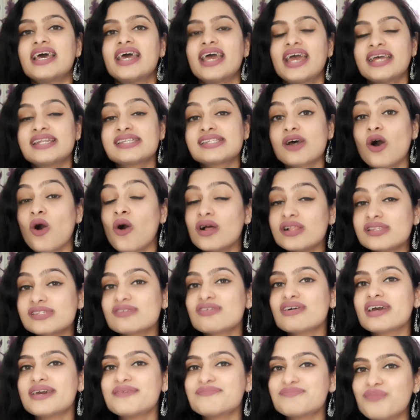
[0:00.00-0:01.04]
it's
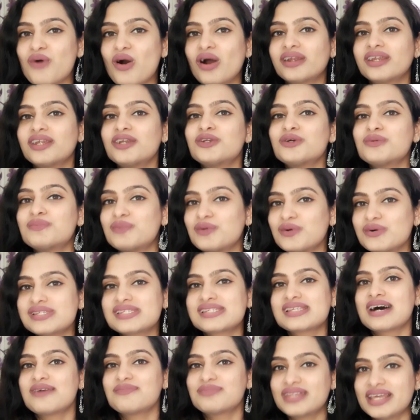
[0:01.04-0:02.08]
also important to post
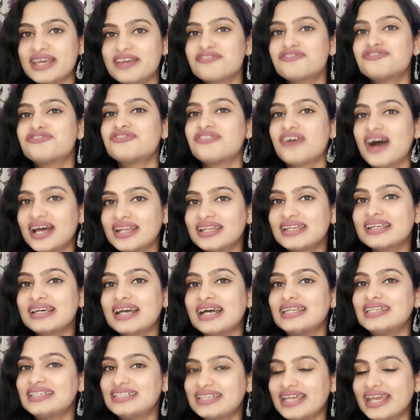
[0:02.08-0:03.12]
something fun
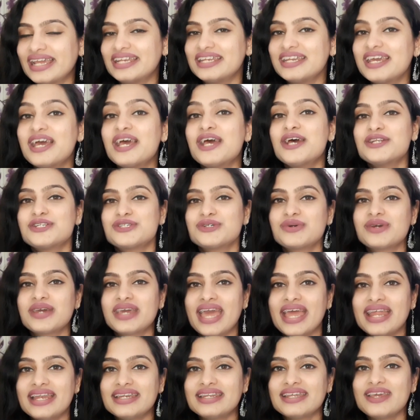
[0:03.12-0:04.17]
content to
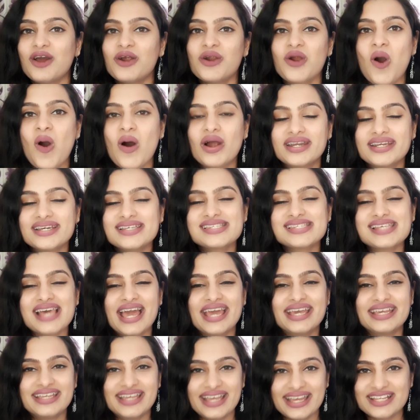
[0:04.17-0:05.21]
get your audience
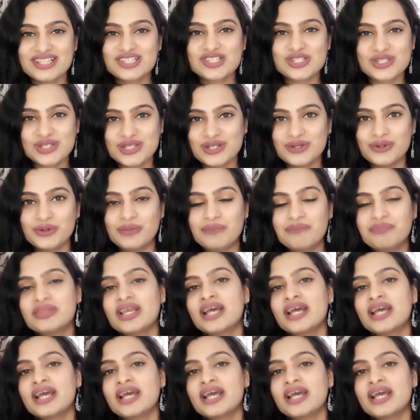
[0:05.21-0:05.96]
engaged to you.